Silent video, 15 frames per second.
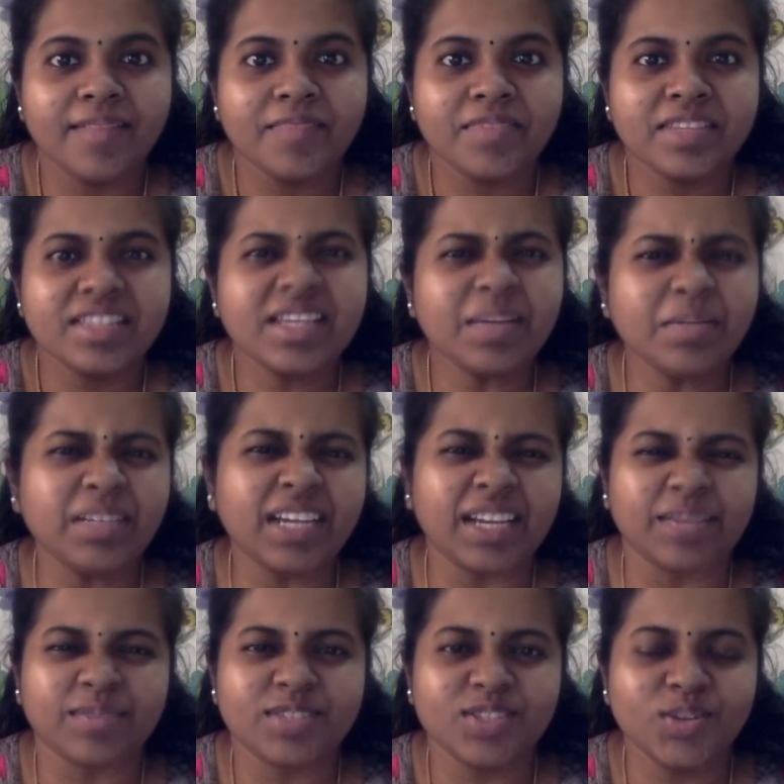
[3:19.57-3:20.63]

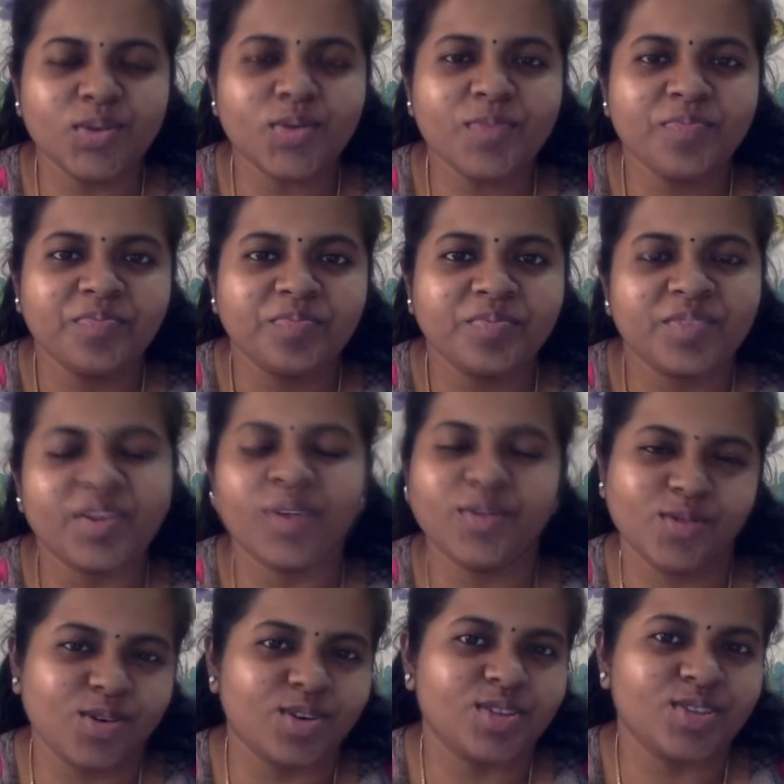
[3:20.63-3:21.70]
Sometimes, no? Of
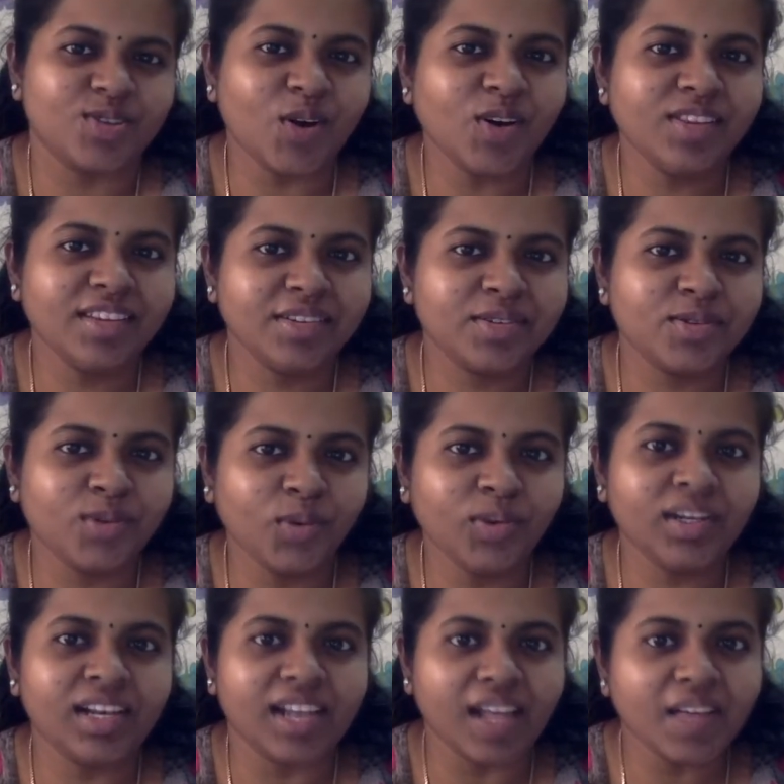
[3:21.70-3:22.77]
course, not that you
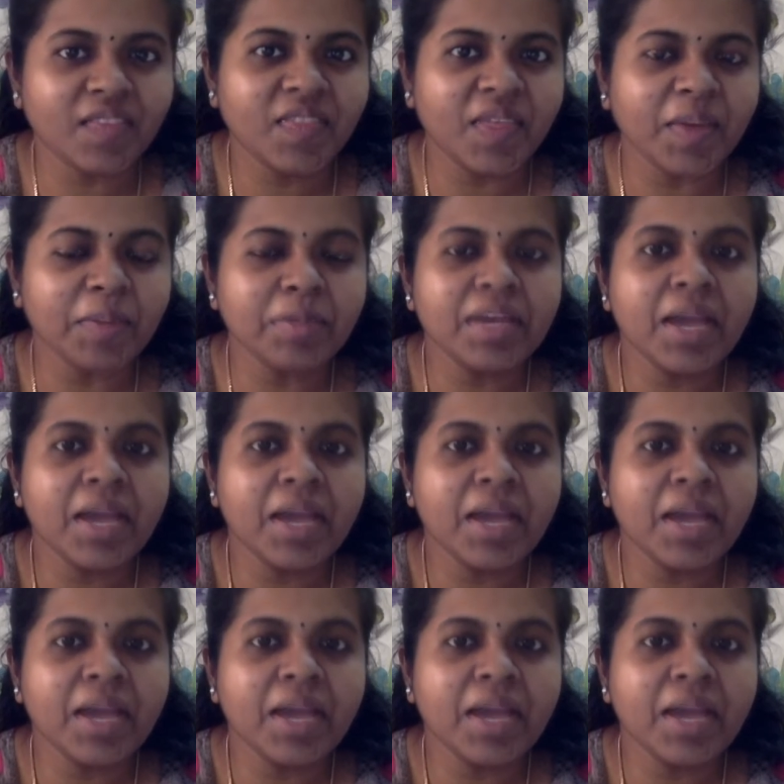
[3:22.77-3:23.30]
don't love them,